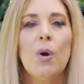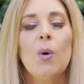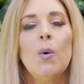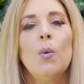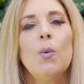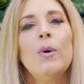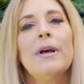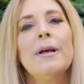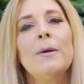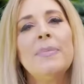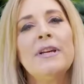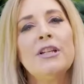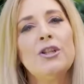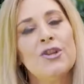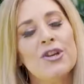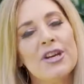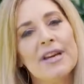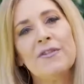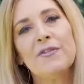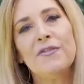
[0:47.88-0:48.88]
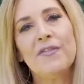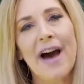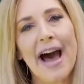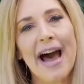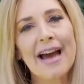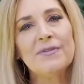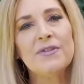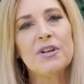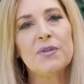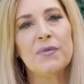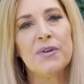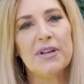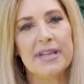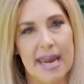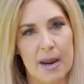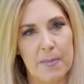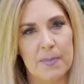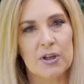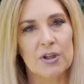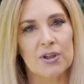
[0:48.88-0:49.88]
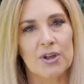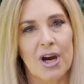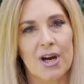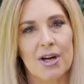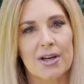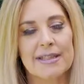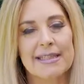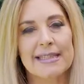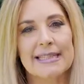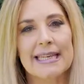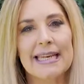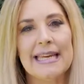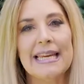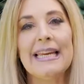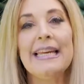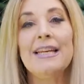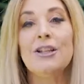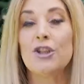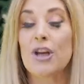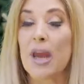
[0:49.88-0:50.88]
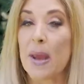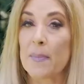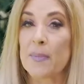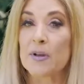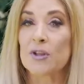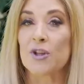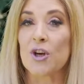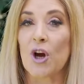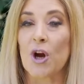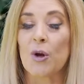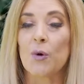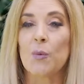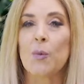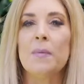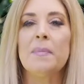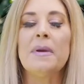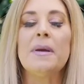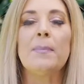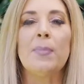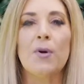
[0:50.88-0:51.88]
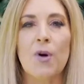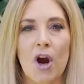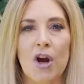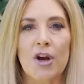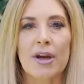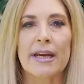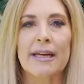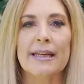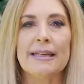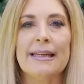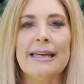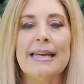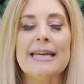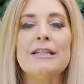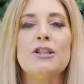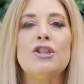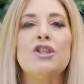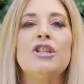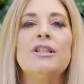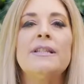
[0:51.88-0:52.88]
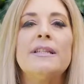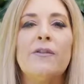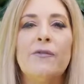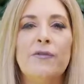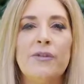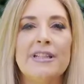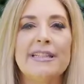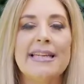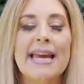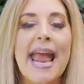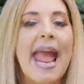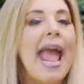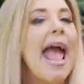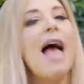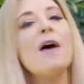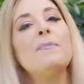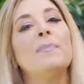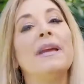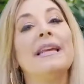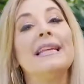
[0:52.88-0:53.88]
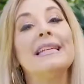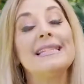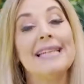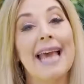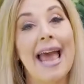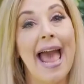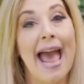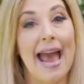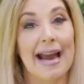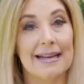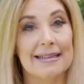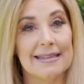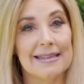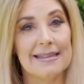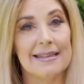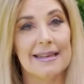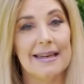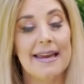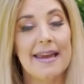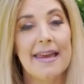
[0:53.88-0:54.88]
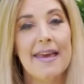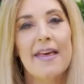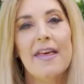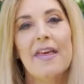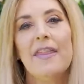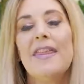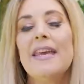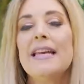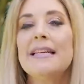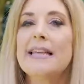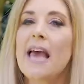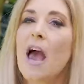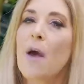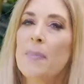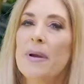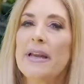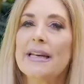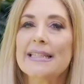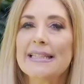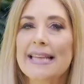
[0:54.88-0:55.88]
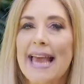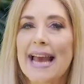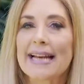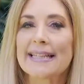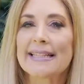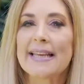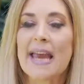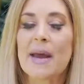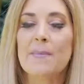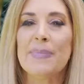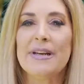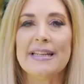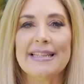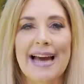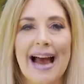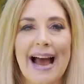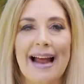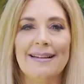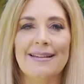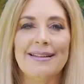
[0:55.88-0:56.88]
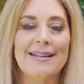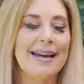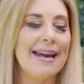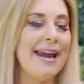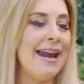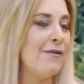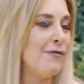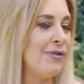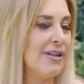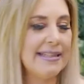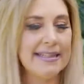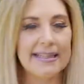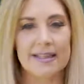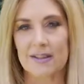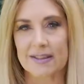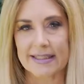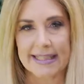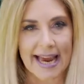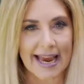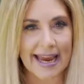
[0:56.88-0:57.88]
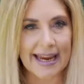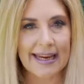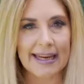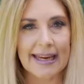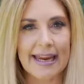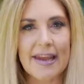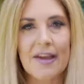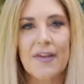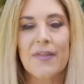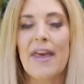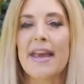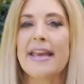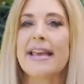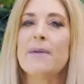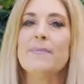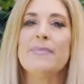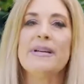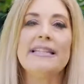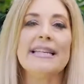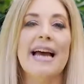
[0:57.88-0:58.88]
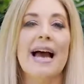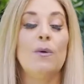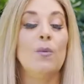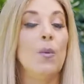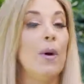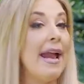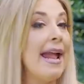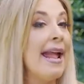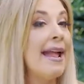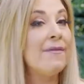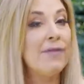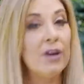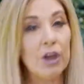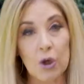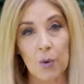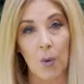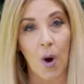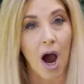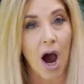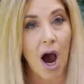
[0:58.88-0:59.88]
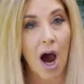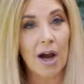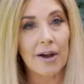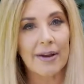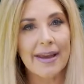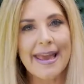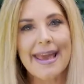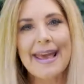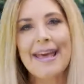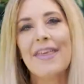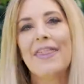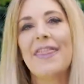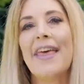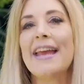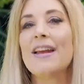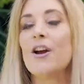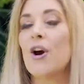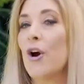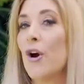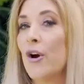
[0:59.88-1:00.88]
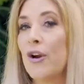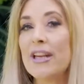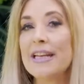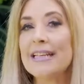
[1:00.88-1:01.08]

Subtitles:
We'll be doing 5 different episodes. Each episode will be broken into different happiness hacks. These happiness hacks can be done every single day. They can be done wherever you are. They only